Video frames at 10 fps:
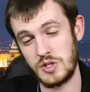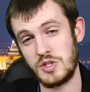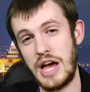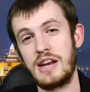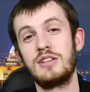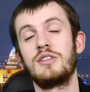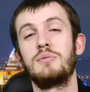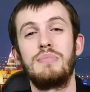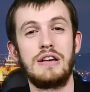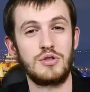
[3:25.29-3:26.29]
decided that
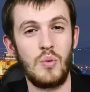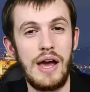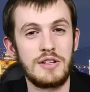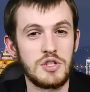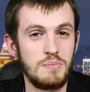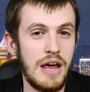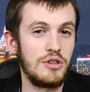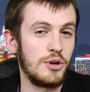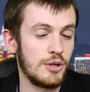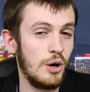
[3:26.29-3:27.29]
the best way to
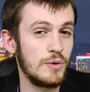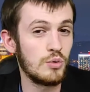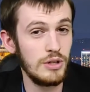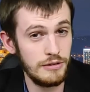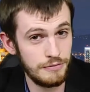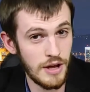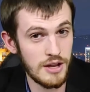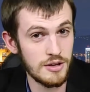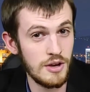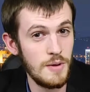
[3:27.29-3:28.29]
spend their COVID relief
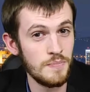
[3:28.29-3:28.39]
fund